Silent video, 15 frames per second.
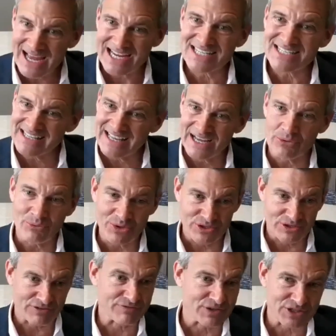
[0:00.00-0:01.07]
past that
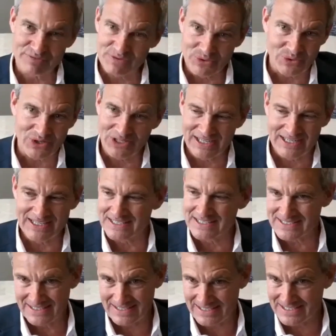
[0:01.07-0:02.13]
with your first few
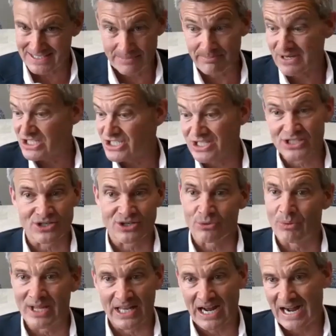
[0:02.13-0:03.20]
clients, it's a much
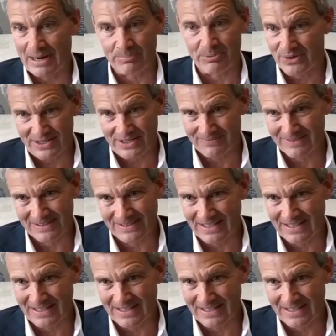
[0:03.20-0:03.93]
easier way to operate.